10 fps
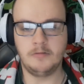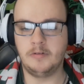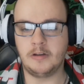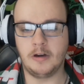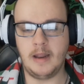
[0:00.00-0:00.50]

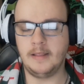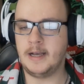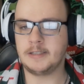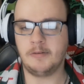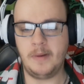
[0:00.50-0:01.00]
we got our
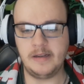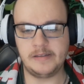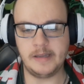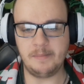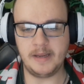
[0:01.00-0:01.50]
last remaining
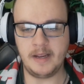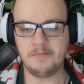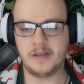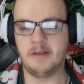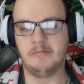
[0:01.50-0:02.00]
7
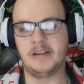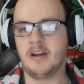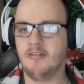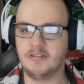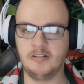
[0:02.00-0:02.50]
games, and we're
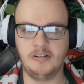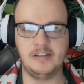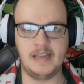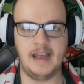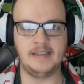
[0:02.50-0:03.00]
going to
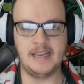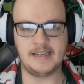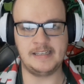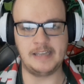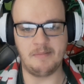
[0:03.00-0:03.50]
lose our
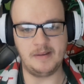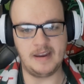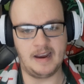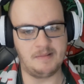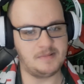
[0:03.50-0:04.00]
next 7
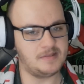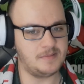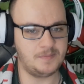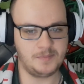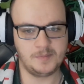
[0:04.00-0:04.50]
games,
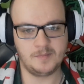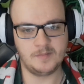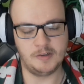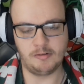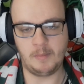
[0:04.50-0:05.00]

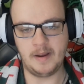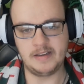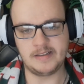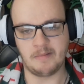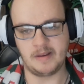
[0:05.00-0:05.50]
or
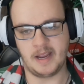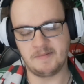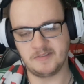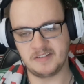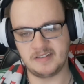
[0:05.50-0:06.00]
remaining 7
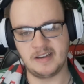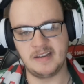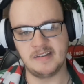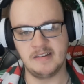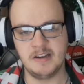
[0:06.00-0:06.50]
games of the
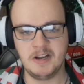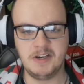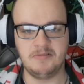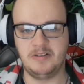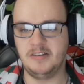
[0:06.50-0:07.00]
season.
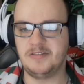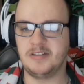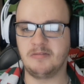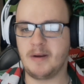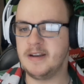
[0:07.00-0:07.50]
We lose
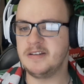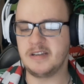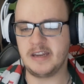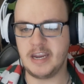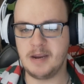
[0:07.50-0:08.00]
to the Raiders
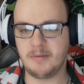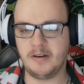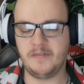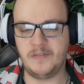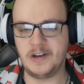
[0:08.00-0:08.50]
in
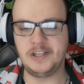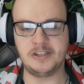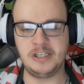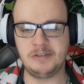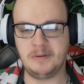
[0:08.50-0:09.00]
Canberra,
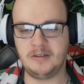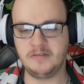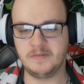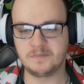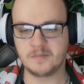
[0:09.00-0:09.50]

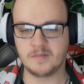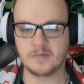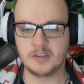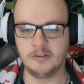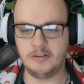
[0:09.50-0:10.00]
32-12.
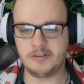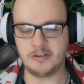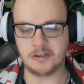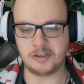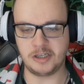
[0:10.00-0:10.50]
Lose
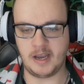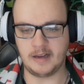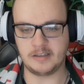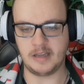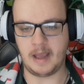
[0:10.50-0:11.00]
to the
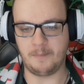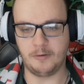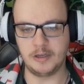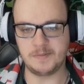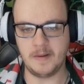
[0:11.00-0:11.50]
Sharks at
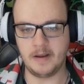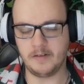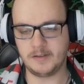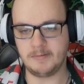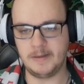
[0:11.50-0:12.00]

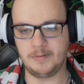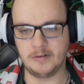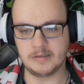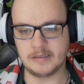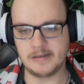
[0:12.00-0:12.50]
PointsBet, 20
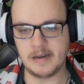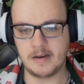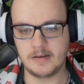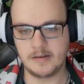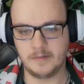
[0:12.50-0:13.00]
points to
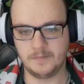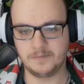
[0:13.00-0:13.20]
6.